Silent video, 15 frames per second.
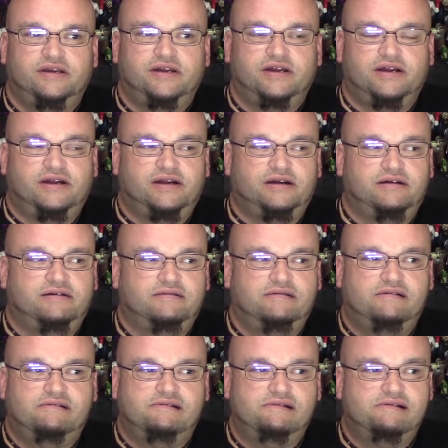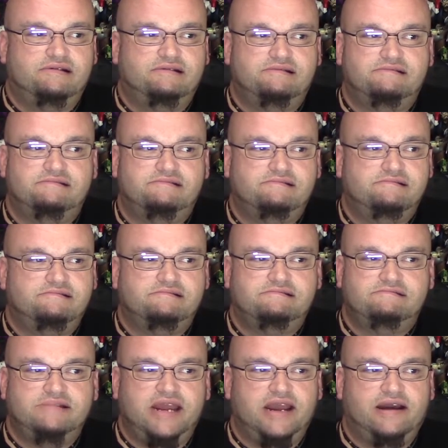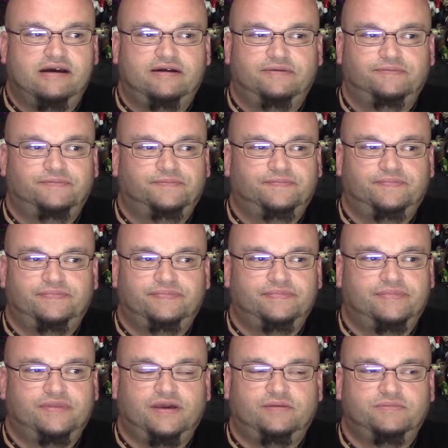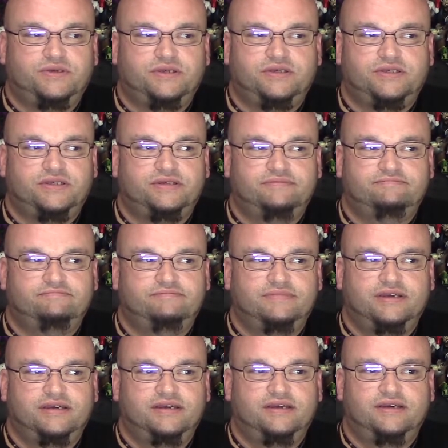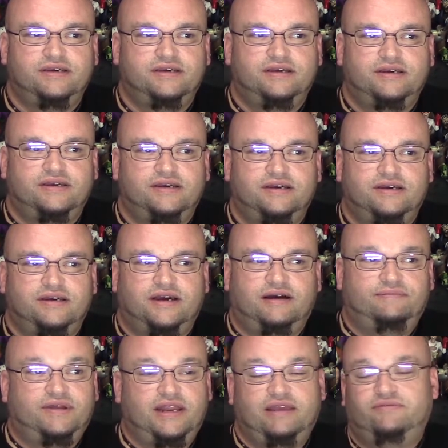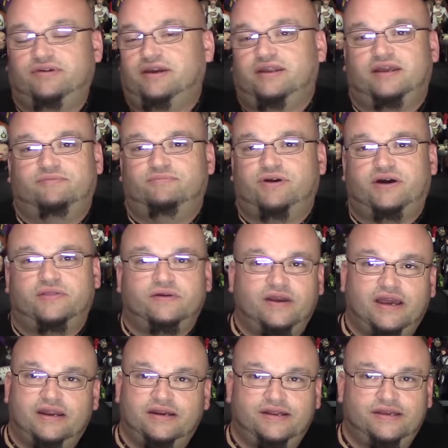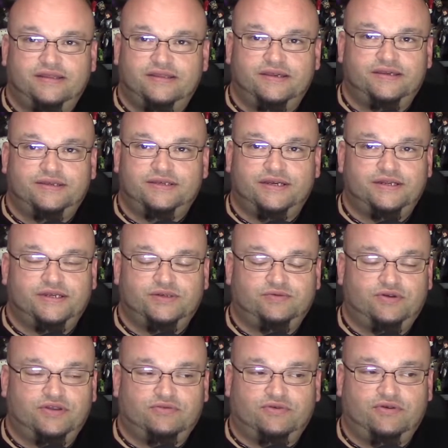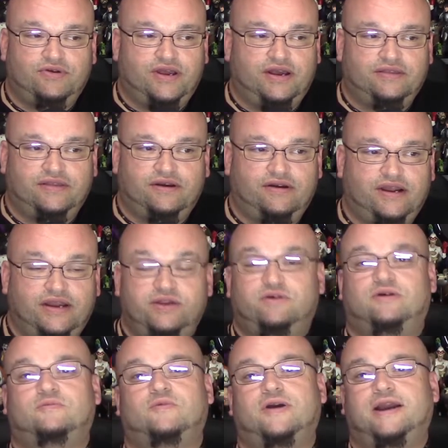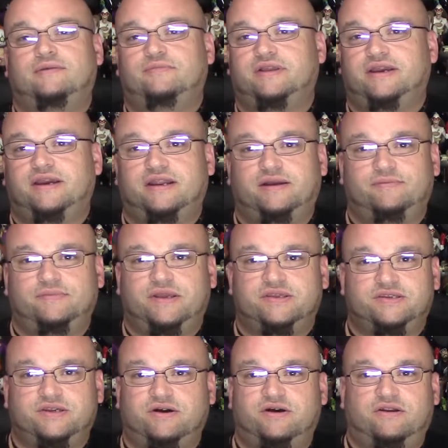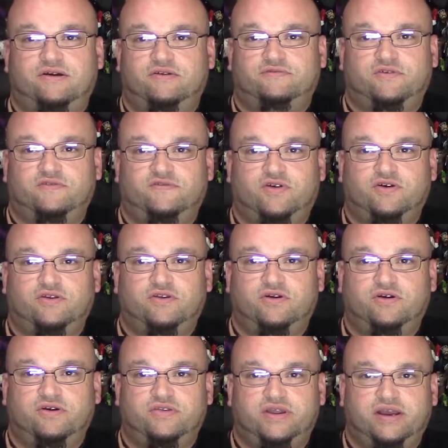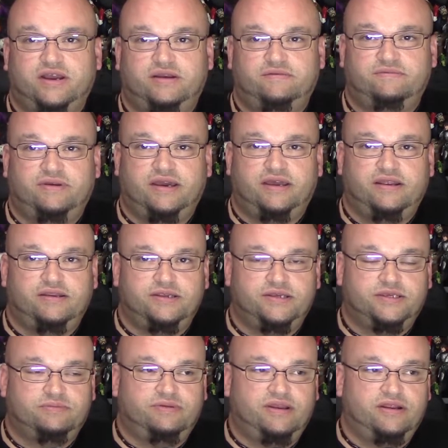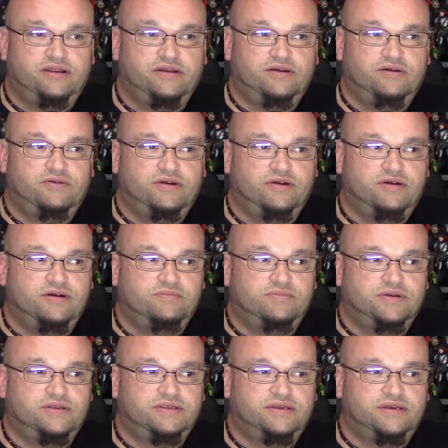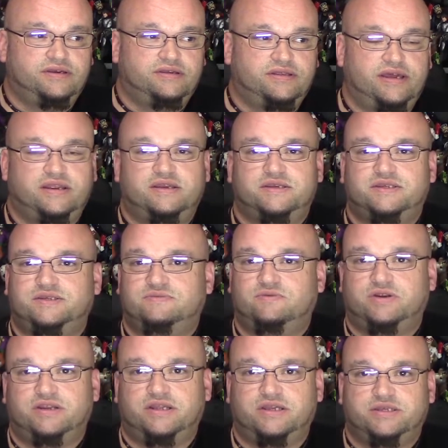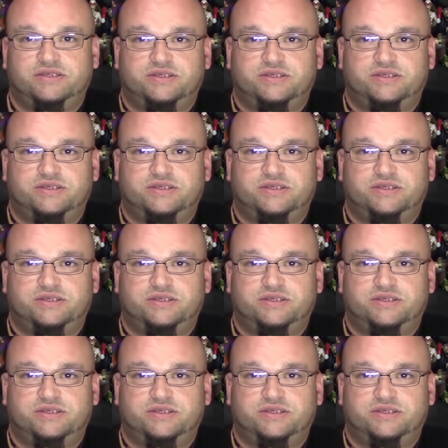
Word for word: Uh, yeah, I'm just I'm not even gonna bother editing this. I just want to throw it out there. And I know I'm rambling, and I'm it's gone on for far longer than I had anticipated it going on, but uh, that is what it is.